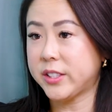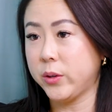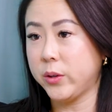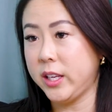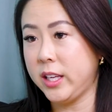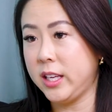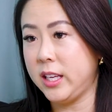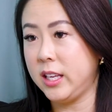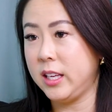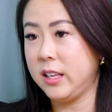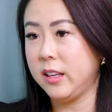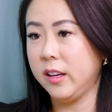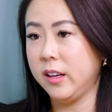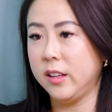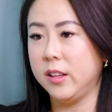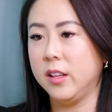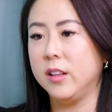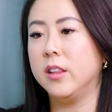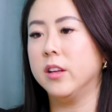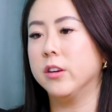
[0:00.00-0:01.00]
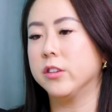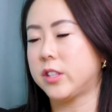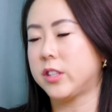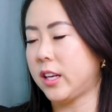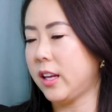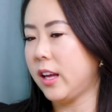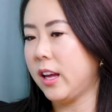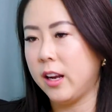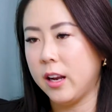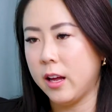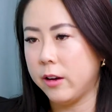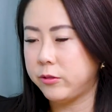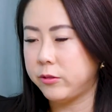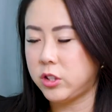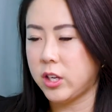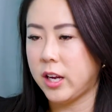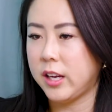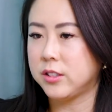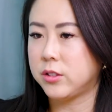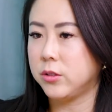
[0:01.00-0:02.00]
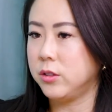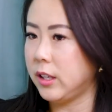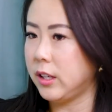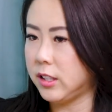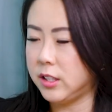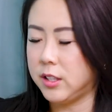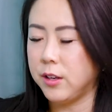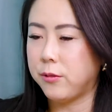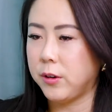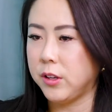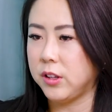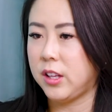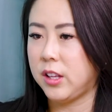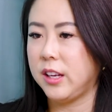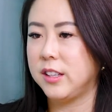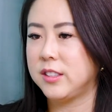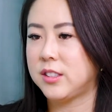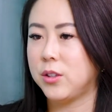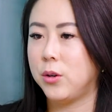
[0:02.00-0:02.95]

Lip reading: So E, and then there's like NFJ, so like different things.